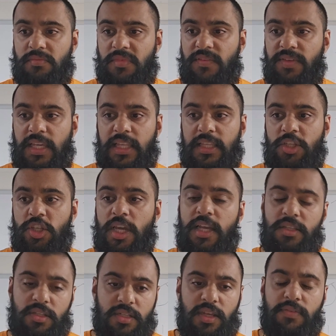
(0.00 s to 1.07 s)
If you get the
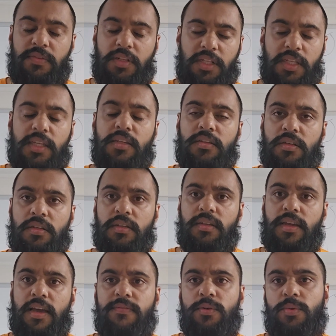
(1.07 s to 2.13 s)
chance, definitely
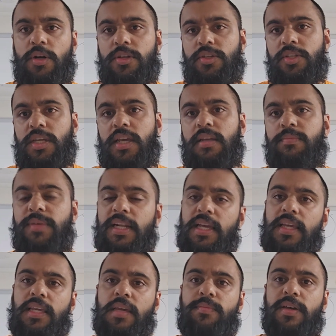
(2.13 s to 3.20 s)
have a watch, and
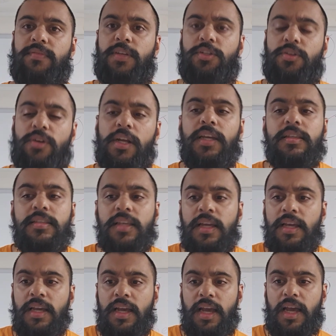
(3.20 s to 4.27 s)
Pena came out victorious.
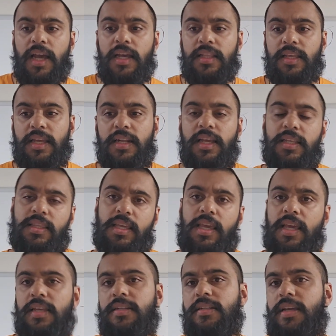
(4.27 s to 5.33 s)
And then at the
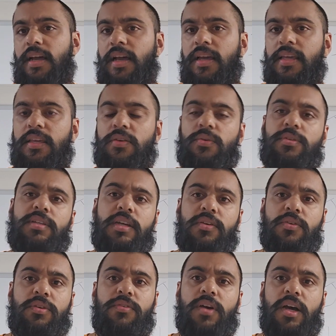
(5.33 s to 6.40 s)
end, he calls out
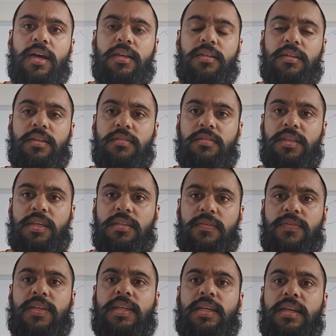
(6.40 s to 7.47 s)
Gordon Ryan and sees if
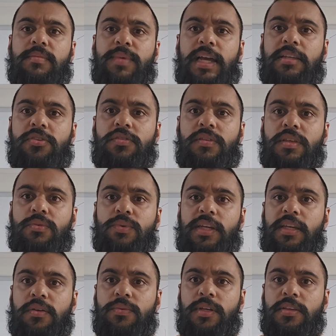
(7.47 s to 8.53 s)
he can get a match this week,
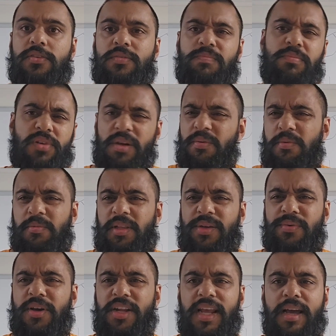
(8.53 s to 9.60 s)
which probably
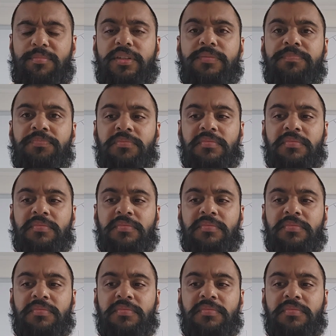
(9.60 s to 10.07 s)
won't happen.